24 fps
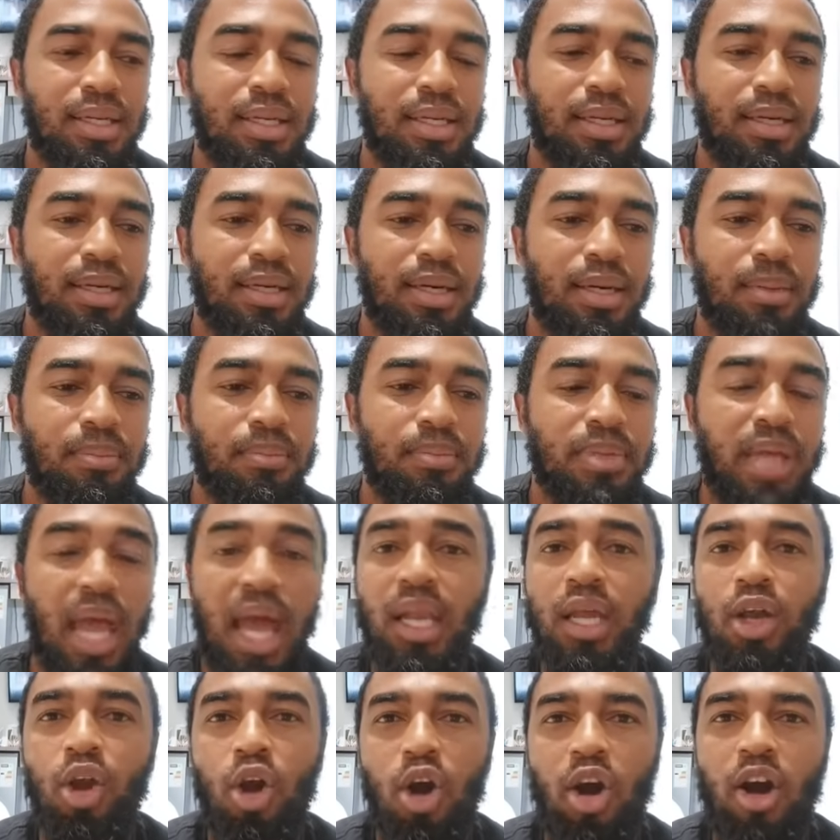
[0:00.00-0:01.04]
Um,
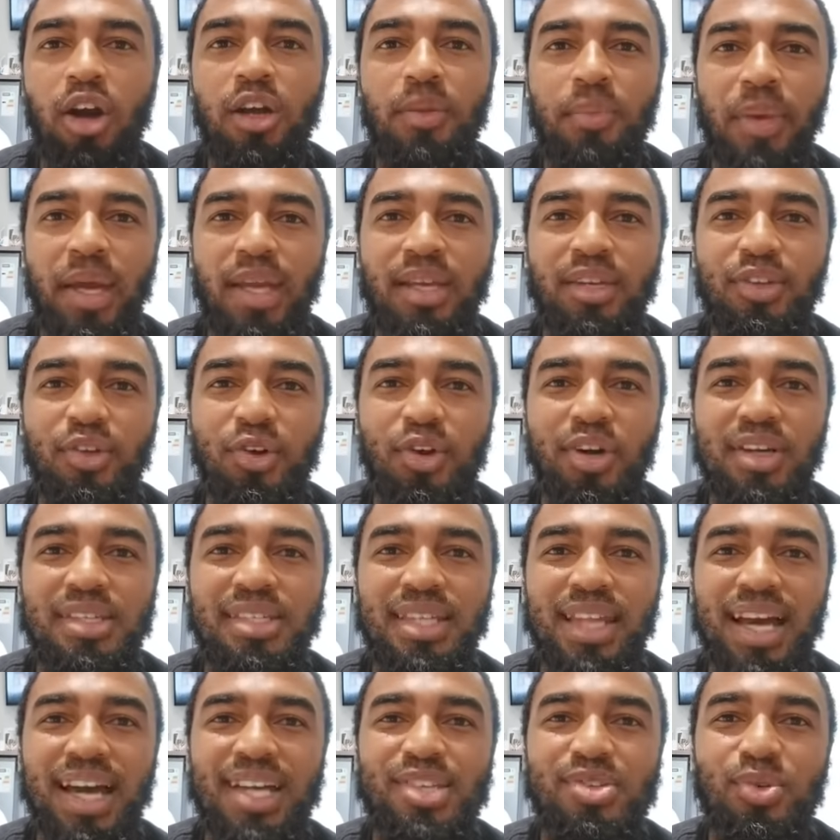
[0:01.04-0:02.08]
Alec Hogg, man,
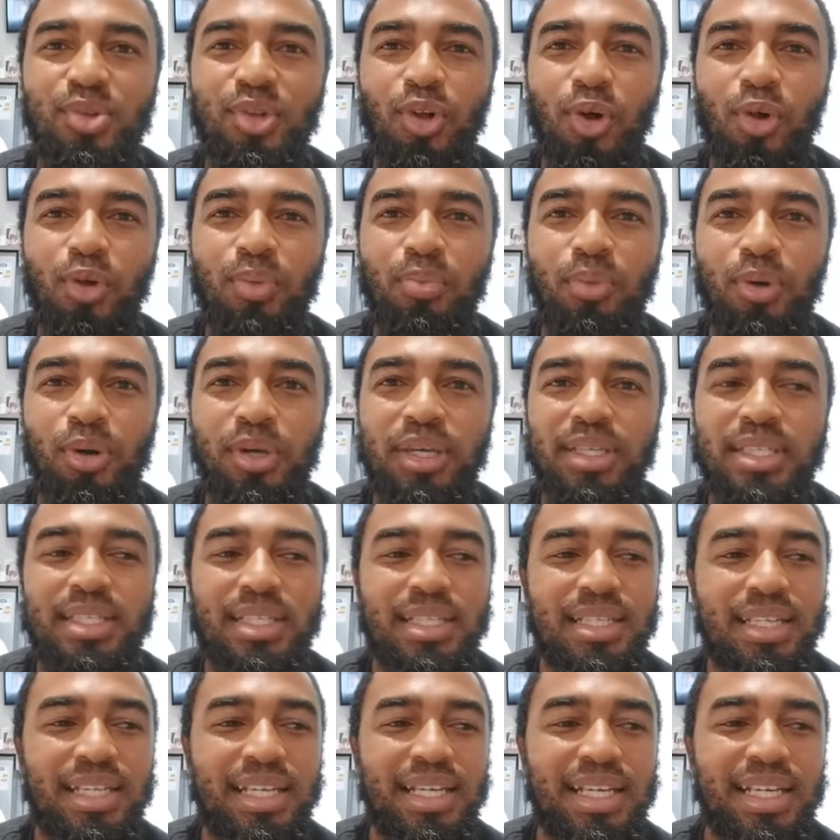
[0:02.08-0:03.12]
Newcastle High School Old Boys,
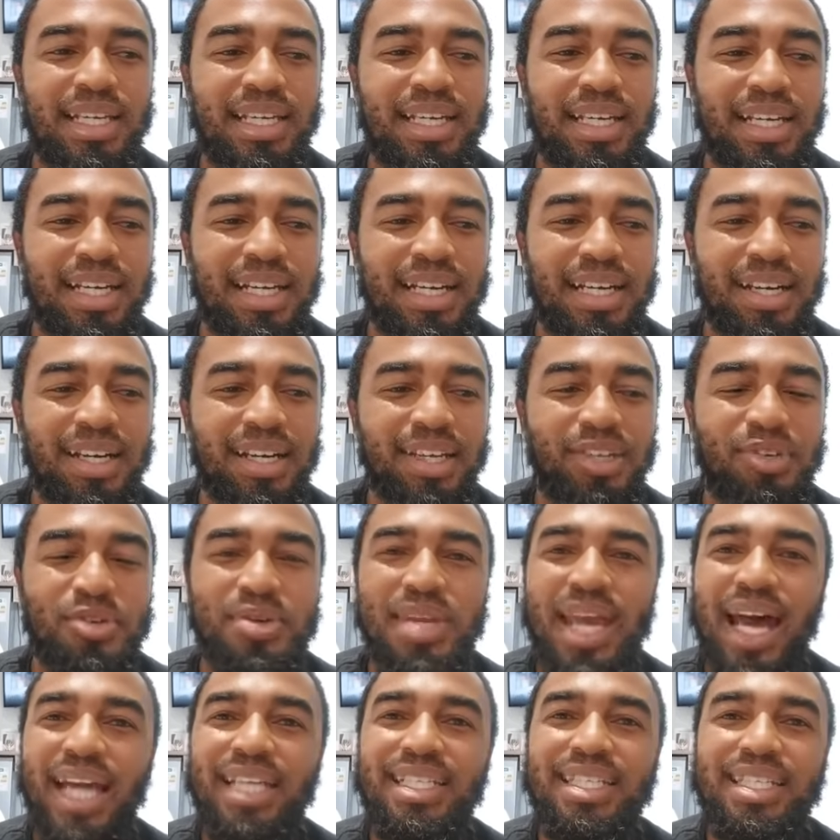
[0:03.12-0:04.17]
uh,
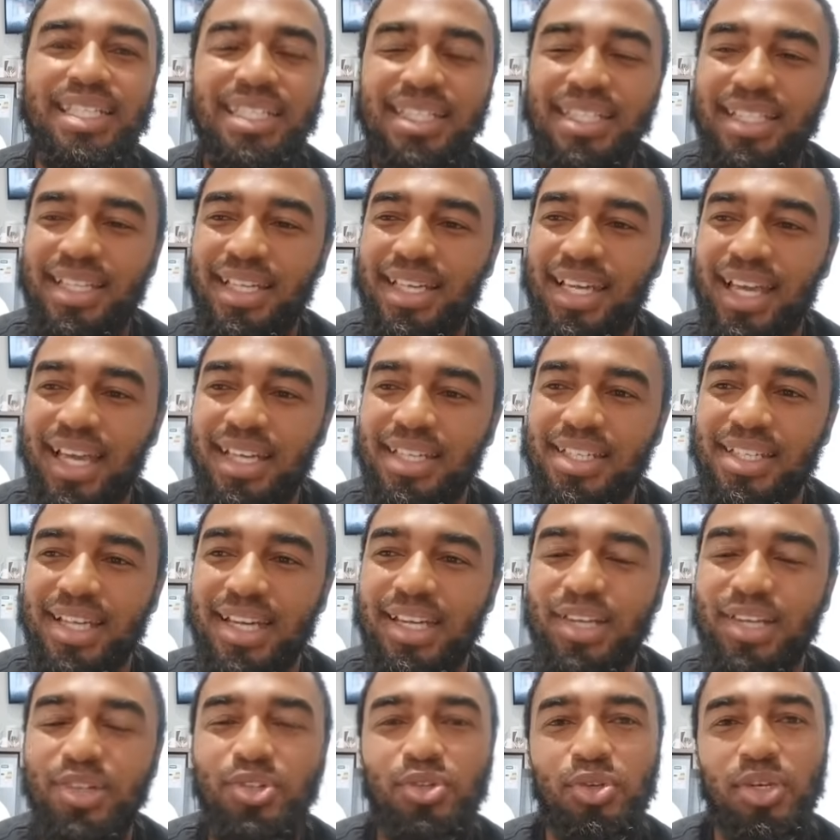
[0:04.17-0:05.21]
Unite, and
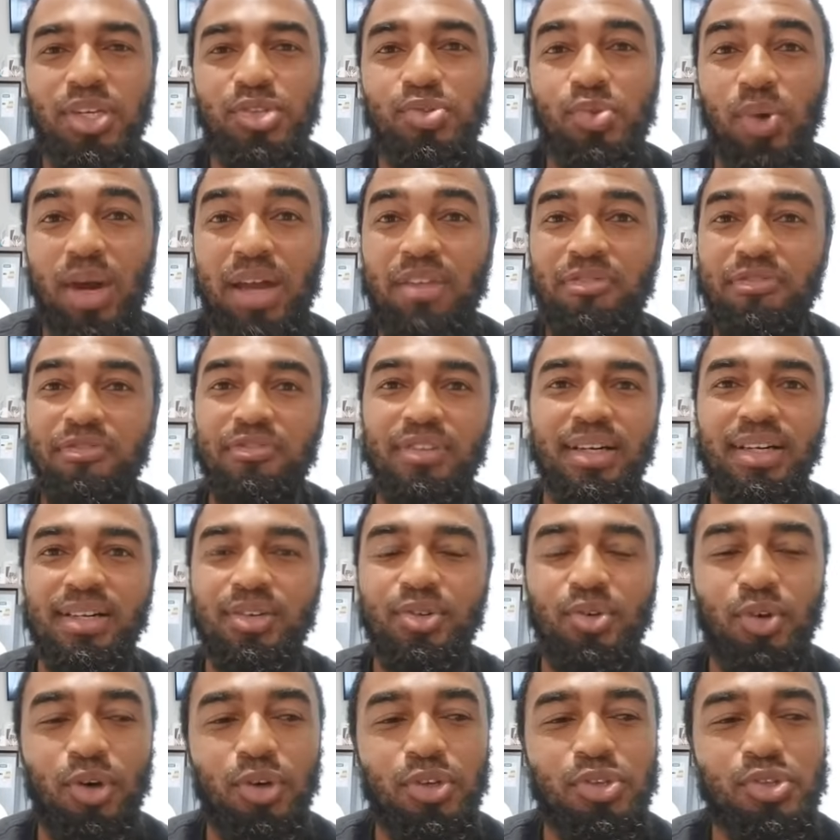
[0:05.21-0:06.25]
shout out to his wife, uh,
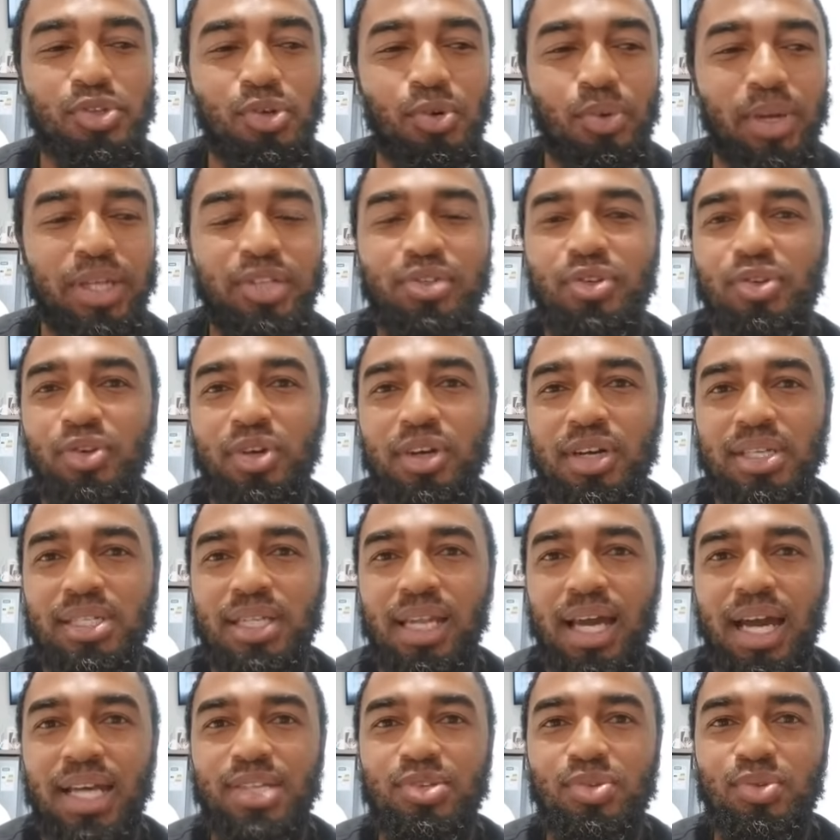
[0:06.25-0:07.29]
who also went to
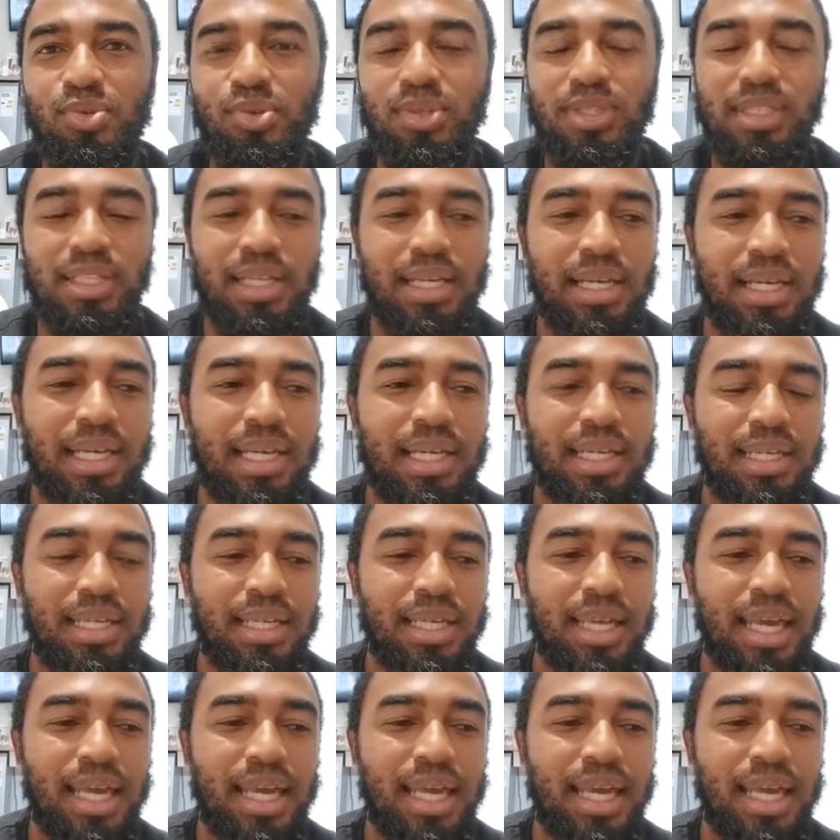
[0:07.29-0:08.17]
Newcastle High School in